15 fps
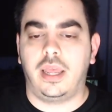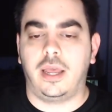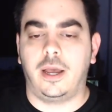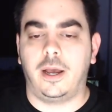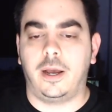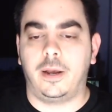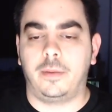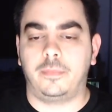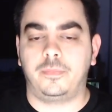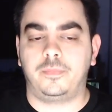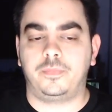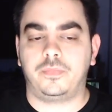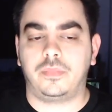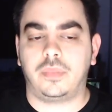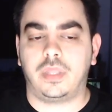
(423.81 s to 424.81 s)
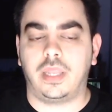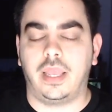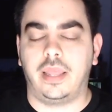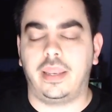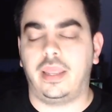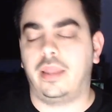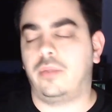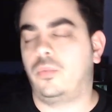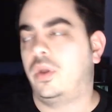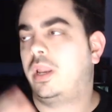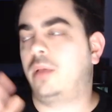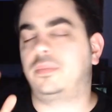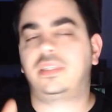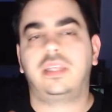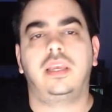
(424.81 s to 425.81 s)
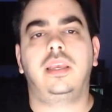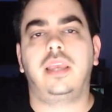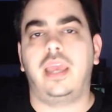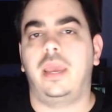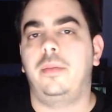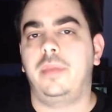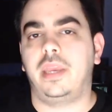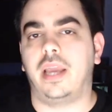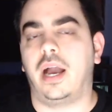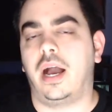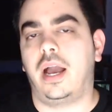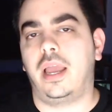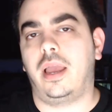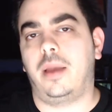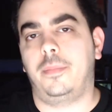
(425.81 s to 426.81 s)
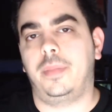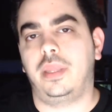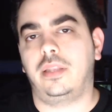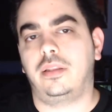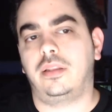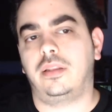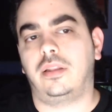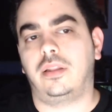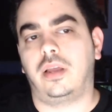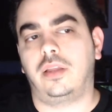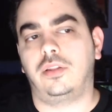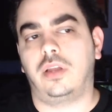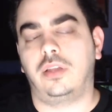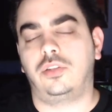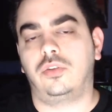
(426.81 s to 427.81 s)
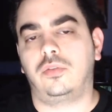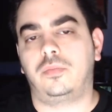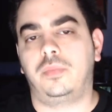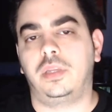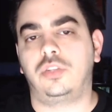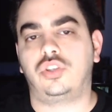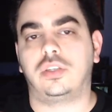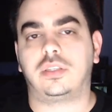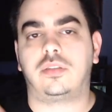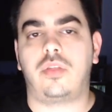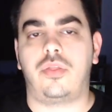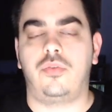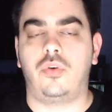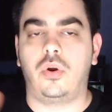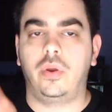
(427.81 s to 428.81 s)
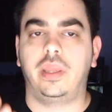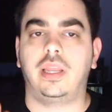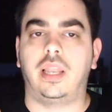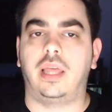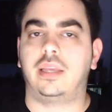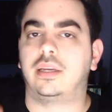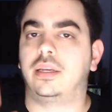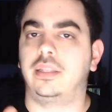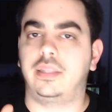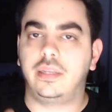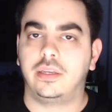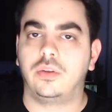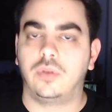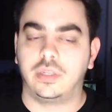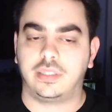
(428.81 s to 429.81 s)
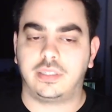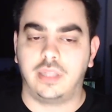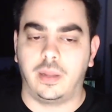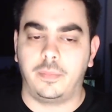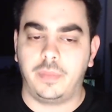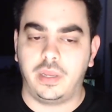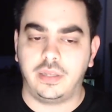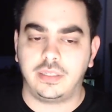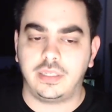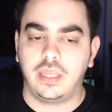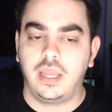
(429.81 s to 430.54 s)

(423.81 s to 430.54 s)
And when I'm saying aiming high, I mean, I don't mean just throwing like ridiculous numbers,